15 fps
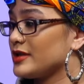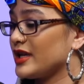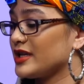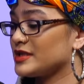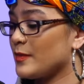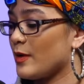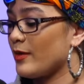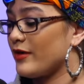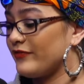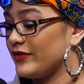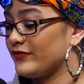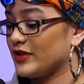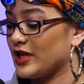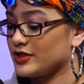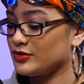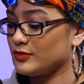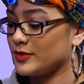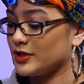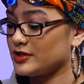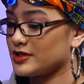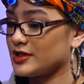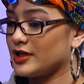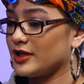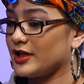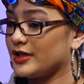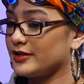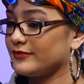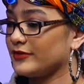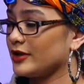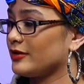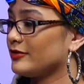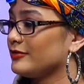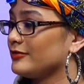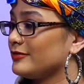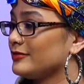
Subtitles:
They can smell my feet for, like, 2 minutes and then get the fuck out.